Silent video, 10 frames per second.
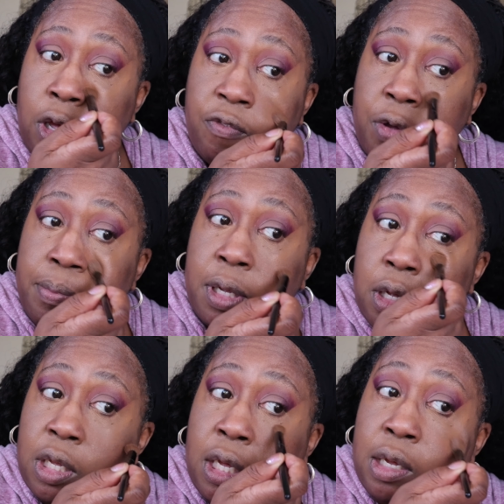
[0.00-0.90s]
if I'm
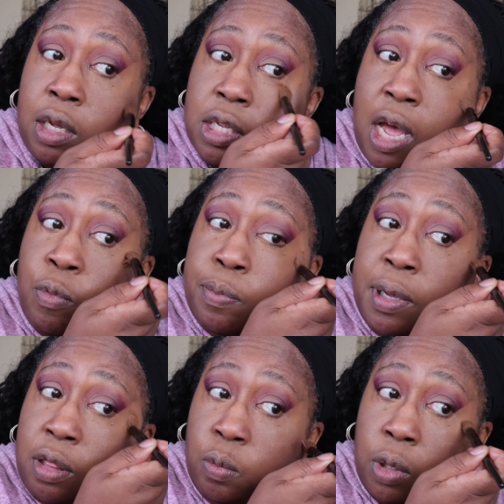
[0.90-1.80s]
cooking, because I would
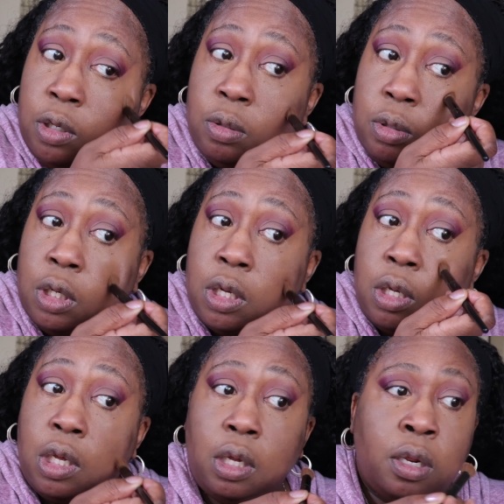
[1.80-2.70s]
be the one doing the
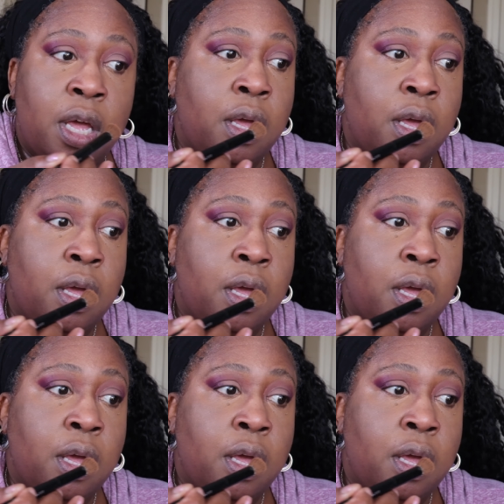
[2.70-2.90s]
cooking.